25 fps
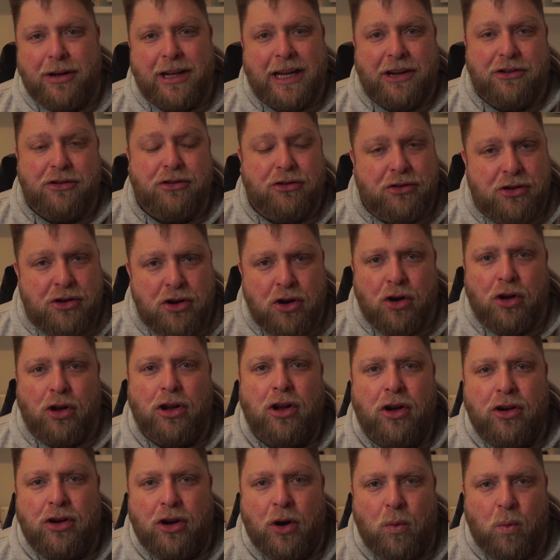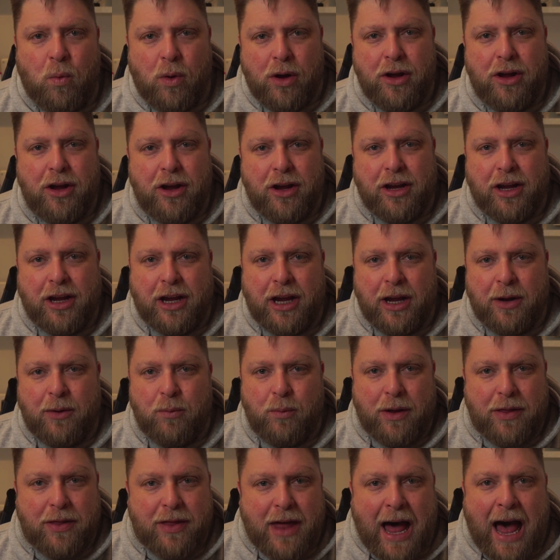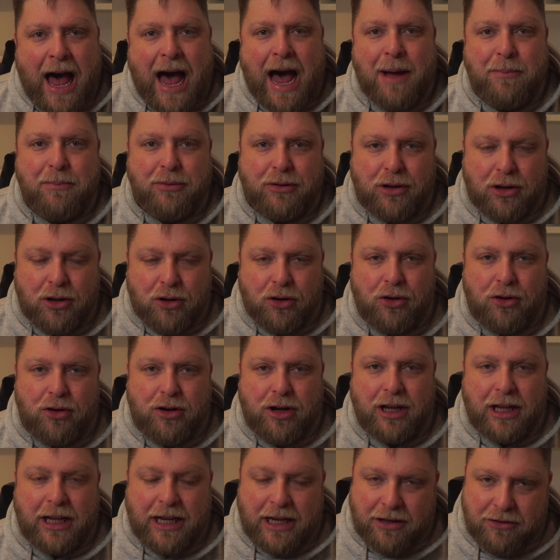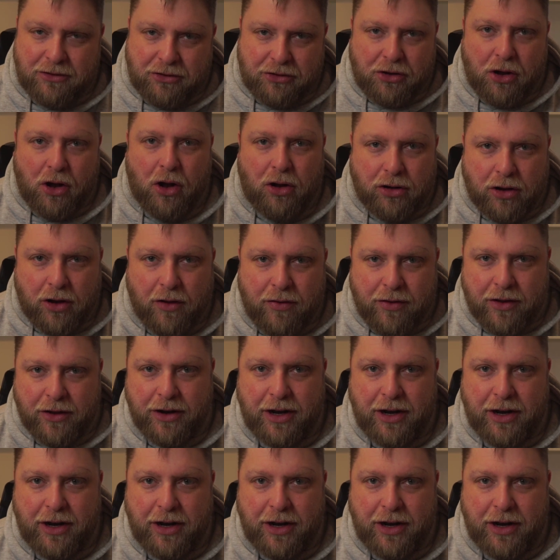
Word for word: it's just no longer working with apps locally installed on the